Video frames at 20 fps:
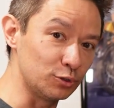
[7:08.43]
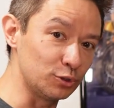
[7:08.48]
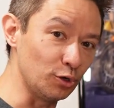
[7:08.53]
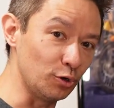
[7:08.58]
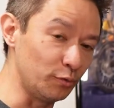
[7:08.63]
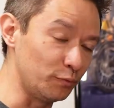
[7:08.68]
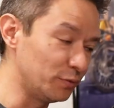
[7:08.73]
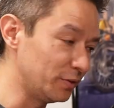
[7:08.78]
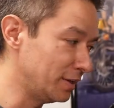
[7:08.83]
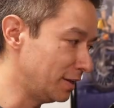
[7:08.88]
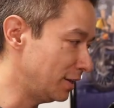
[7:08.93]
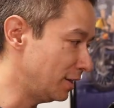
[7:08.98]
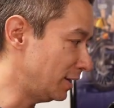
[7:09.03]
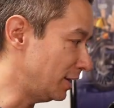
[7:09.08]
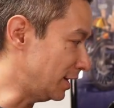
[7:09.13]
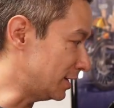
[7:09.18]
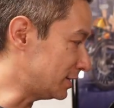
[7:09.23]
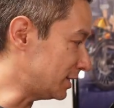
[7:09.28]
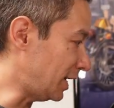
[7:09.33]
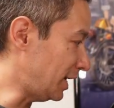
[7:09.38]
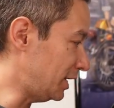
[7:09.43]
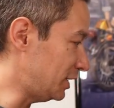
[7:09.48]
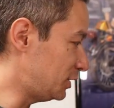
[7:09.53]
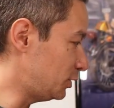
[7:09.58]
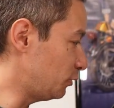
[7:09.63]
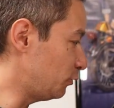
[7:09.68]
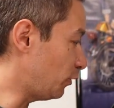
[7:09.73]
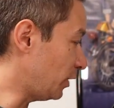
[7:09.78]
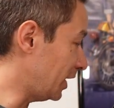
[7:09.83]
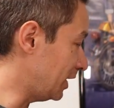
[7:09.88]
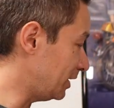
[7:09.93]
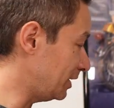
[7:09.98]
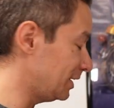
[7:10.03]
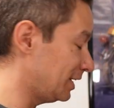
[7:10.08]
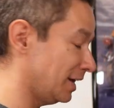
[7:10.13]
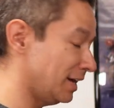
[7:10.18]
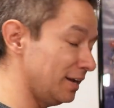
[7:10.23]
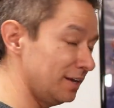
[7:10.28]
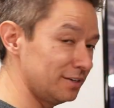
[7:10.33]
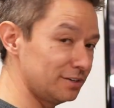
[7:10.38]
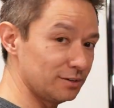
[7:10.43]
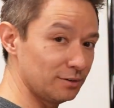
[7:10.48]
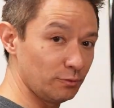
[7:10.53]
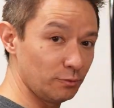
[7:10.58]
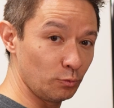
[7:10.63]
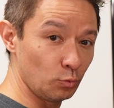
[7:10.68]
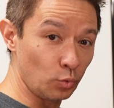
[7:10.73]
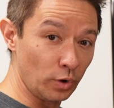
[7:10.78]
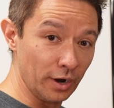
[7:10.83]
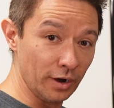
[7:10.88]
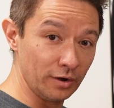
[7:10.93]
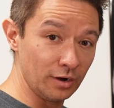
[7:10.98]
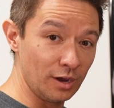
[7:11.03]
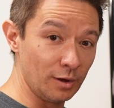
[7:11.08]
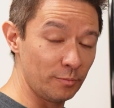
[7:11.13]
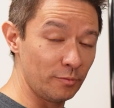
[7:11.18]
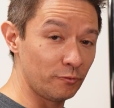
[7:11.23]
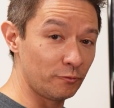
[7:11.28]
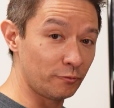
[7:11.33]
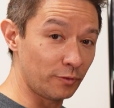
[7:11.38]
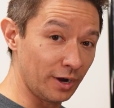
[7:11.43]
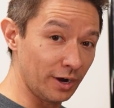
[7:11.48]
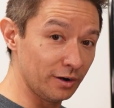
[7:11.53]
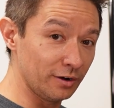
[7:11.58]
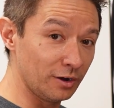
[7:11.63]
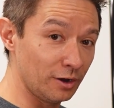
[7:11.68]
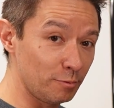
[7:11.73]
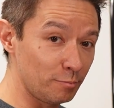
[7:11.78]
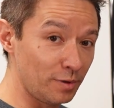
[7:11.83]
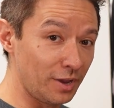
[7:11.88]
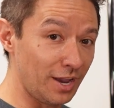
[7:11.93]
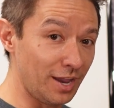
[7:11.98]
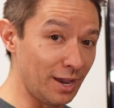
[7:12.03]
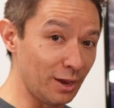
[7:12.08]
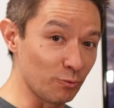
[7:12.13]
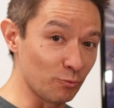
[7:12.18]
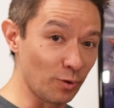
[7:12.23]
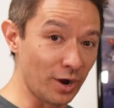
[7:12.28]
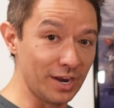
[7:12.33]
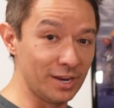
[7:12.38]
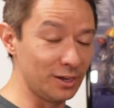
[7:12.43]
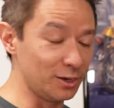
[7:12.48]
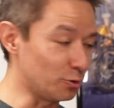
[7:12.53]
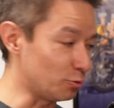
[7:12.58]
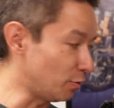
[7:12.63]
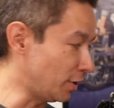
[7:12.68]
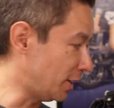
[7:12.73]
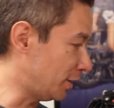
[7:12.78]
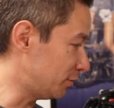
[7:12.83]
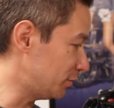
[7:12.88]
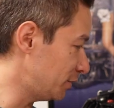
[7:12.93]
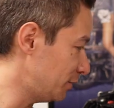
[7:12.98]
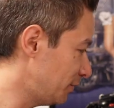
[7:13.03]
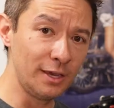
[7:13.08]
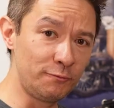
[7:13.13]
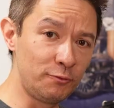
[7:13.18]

So excited to finally get it wired up, fired up, and riding it around.